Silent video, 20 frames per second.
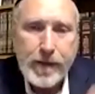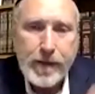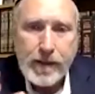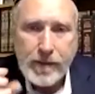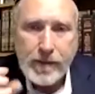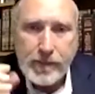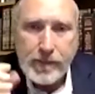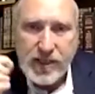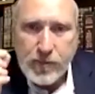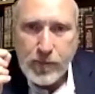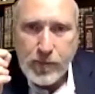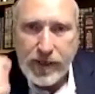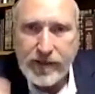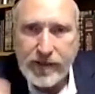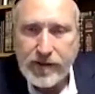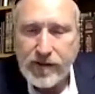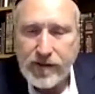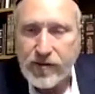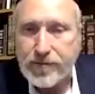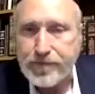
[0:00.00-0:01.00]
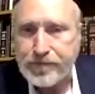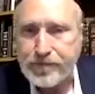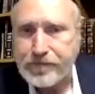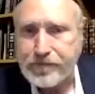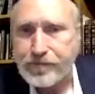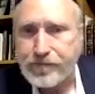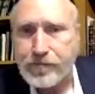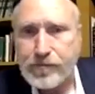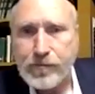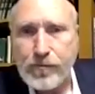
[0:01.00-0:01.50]
Let me explain this.
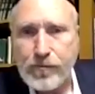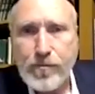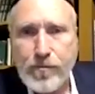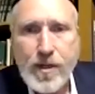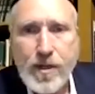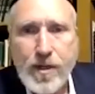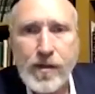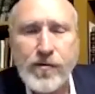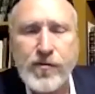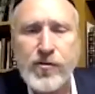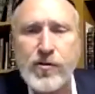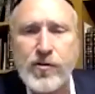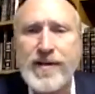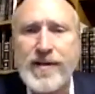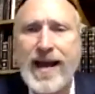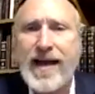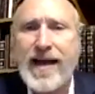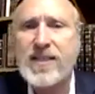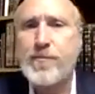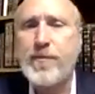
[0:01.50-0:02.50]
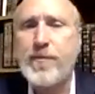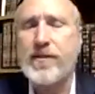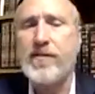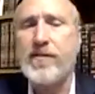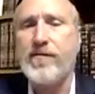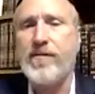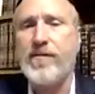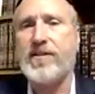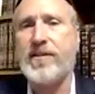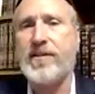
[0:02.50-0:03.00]
There's a certain aspect of,
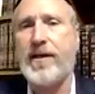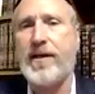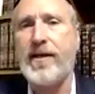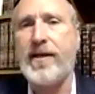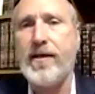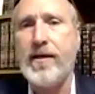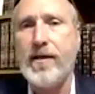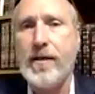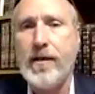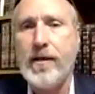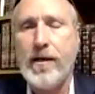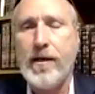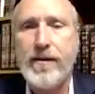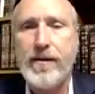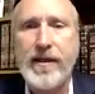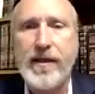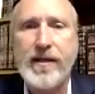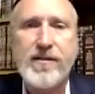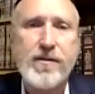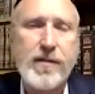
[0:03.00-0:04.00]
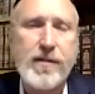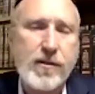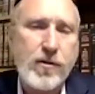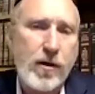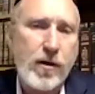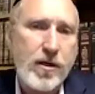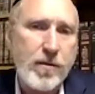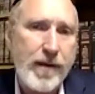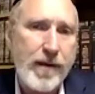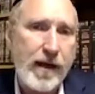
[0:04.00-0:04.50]
let's say, they
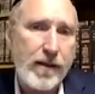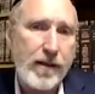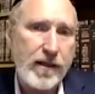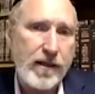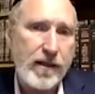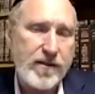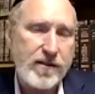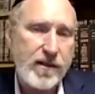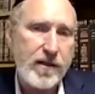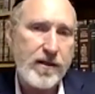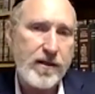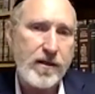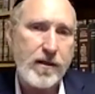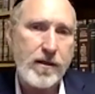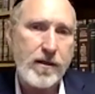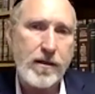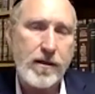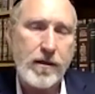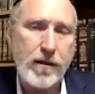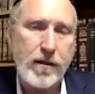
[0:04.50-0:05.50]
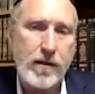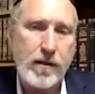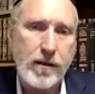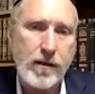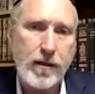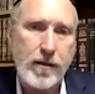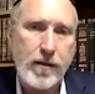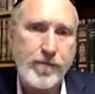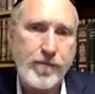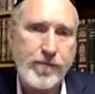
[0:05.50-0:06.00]
talk about, let's say,
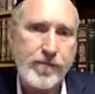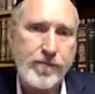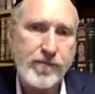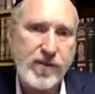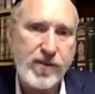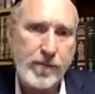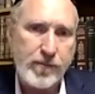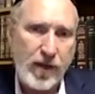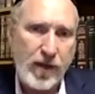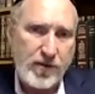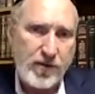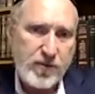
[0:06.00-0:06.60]
sometimes